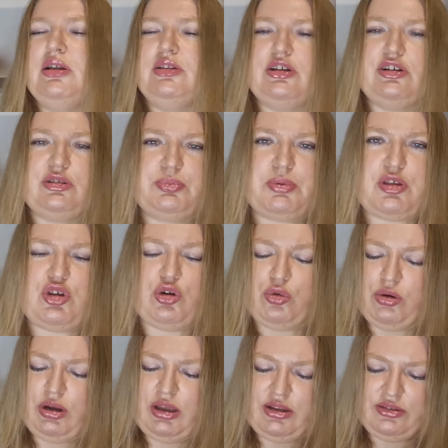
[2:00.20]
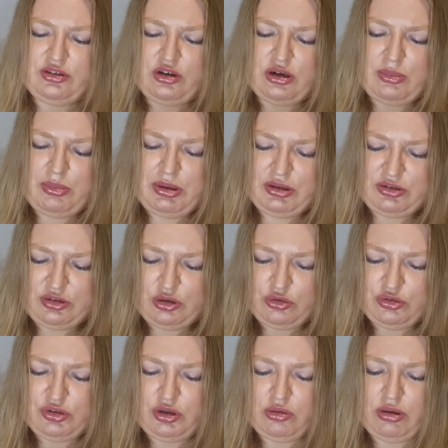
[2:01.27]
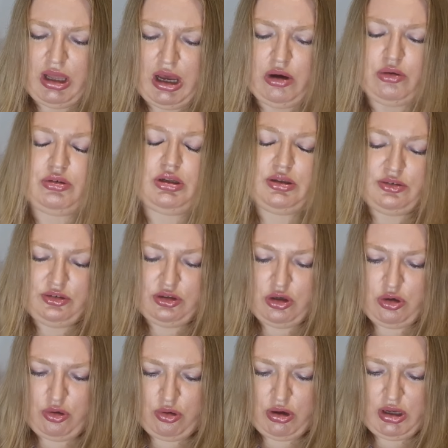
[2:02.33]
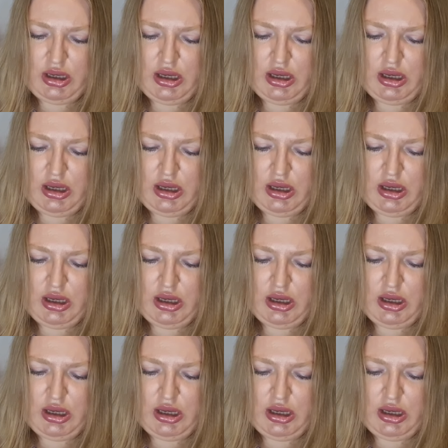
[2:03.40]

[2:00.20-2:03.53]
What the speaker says: there's patchouli, it's gonna be so loud and so